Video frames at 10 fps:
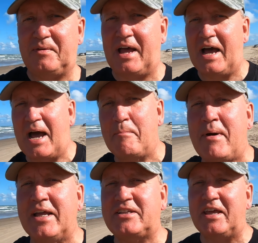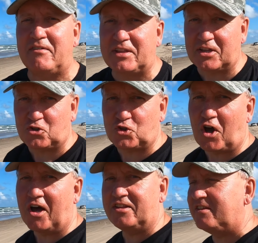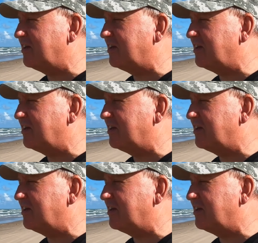I might give it a shot